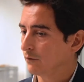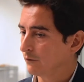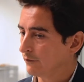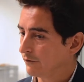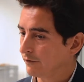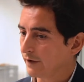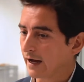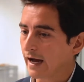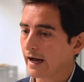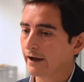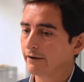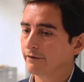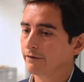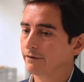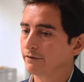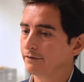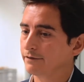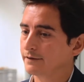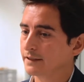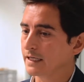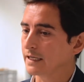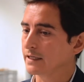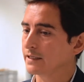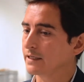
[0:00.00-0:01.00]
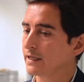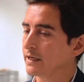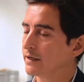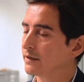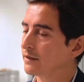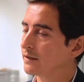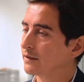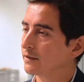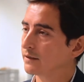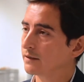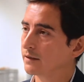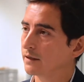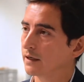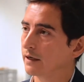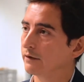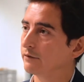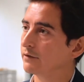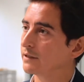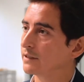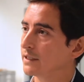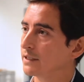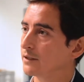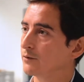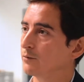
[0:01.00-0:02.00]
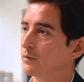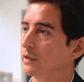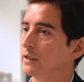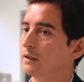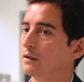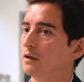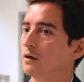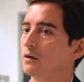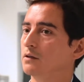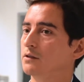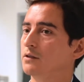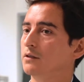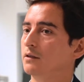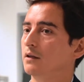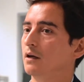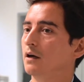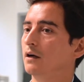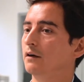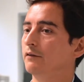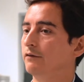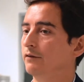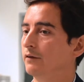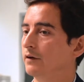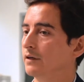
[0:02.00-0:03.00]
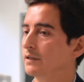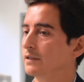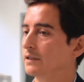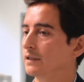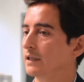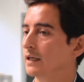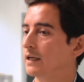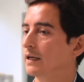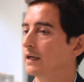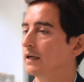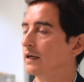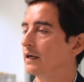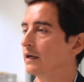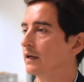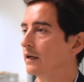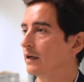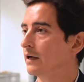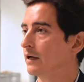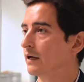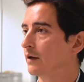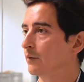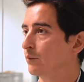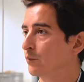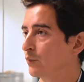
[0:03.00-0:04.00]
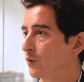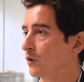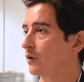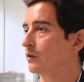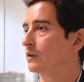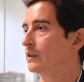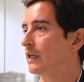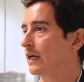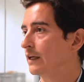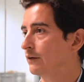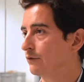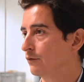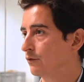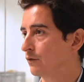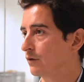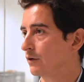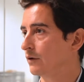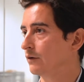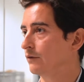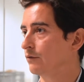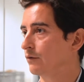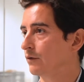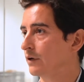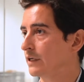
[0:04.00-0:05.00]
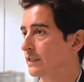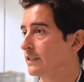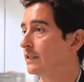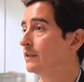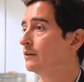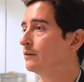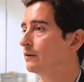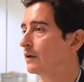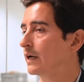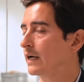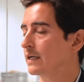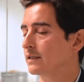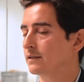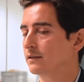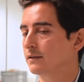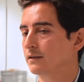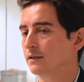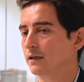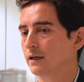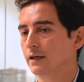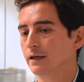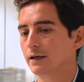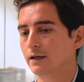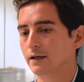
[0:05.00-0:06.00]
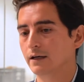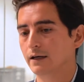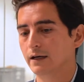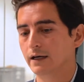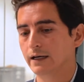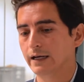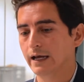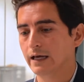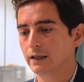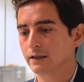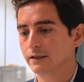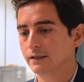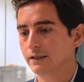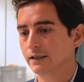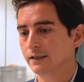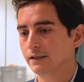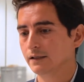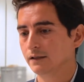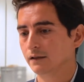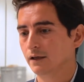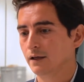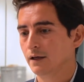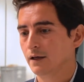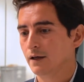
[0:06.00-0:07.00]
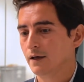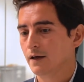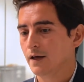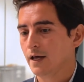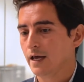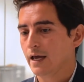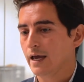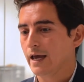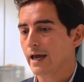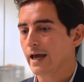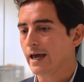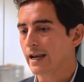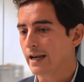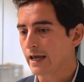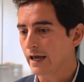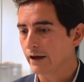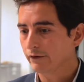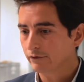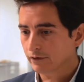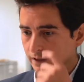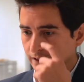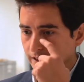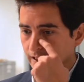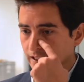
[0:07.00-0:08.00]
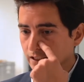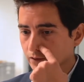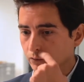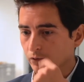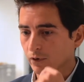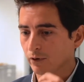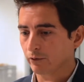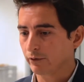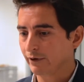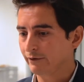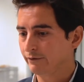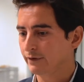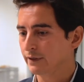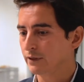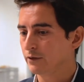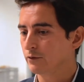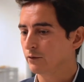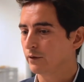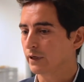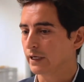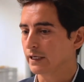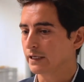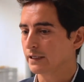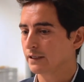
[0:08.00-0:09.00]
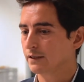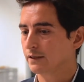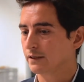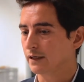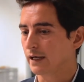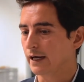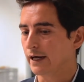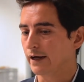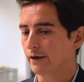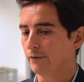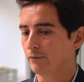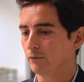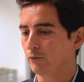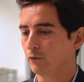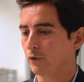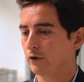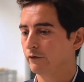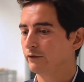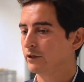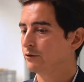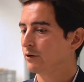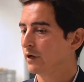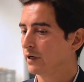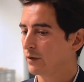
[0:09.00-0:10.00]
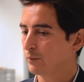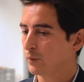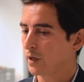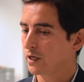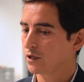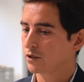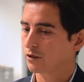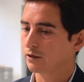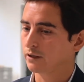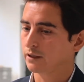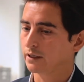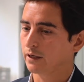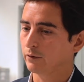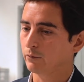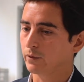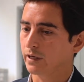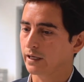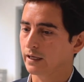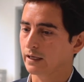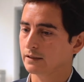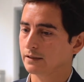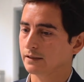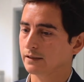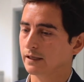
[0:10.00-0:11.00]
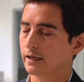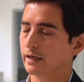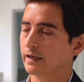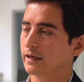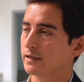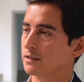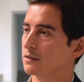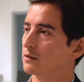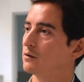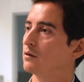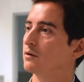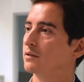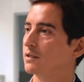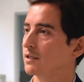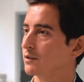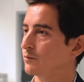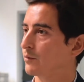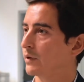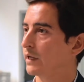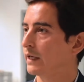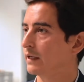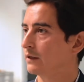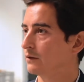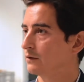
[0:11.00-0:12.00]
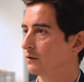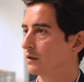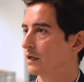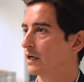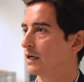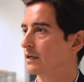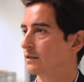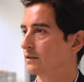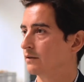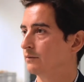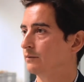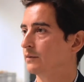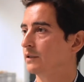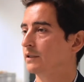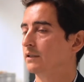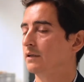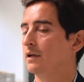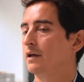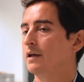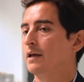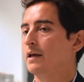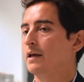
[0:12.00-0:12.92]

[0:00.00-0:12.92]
5-6 years ever since we launched our first product line for in situ gas analysis. And ever since, what we've been doing is we've been trying to make sure that we can stay as close as we can to the customers.